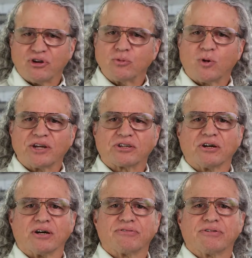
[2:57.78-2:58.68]
Gene
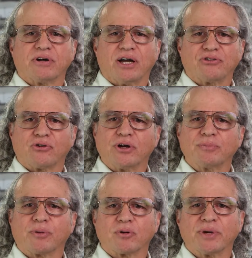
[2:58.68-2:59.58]
Weiskopf. I
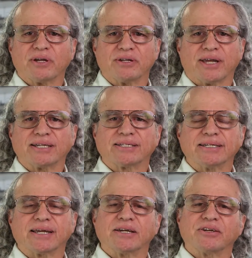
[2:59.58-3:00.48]
joined BURMA in
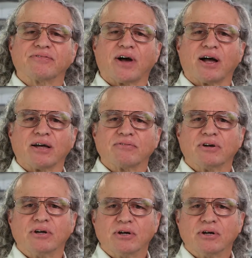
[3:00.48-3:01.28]
1995,